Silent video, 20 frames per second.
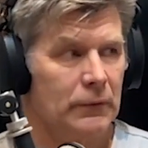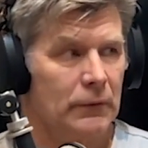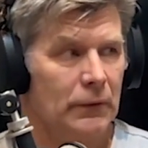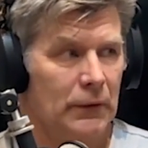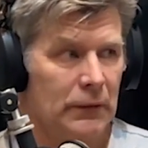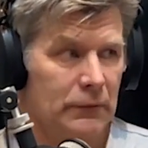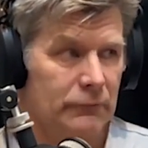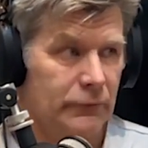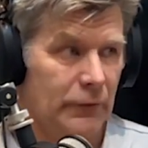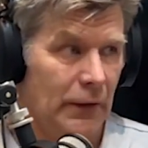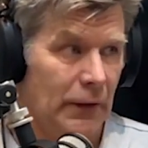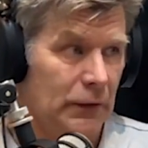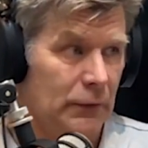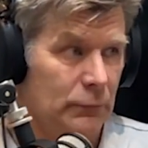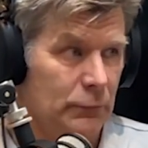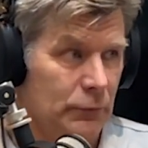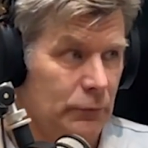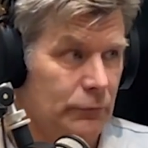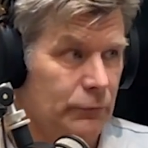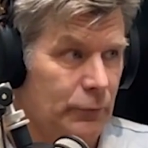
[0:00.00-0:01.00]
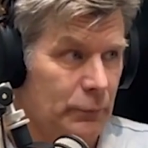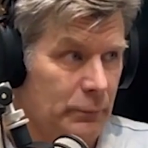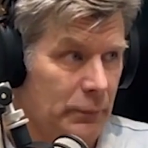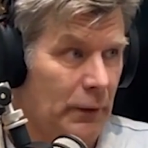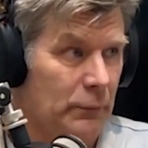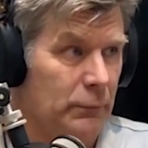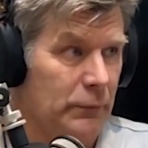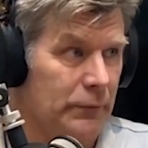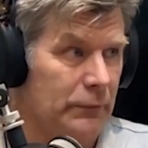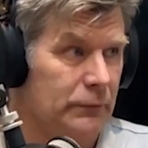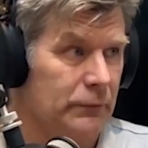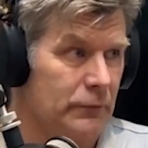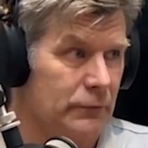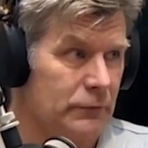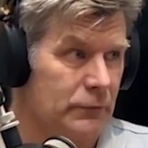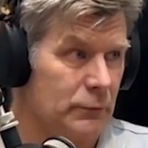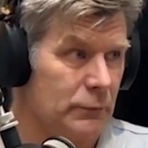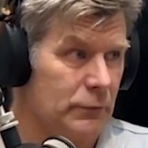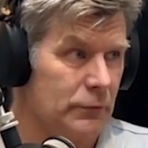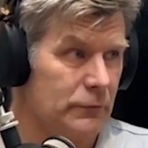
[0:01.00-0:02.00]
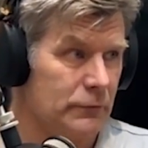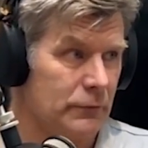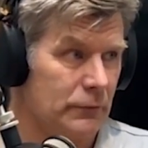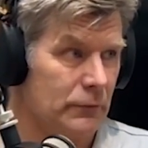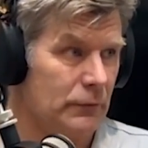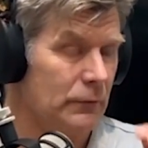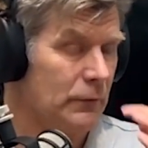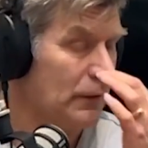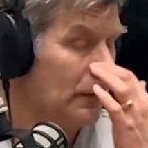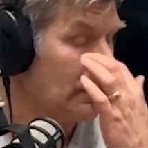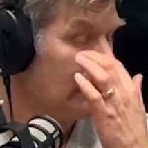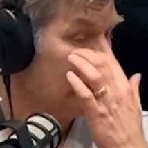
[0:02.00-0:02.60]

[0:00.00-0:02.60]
available for public distribution,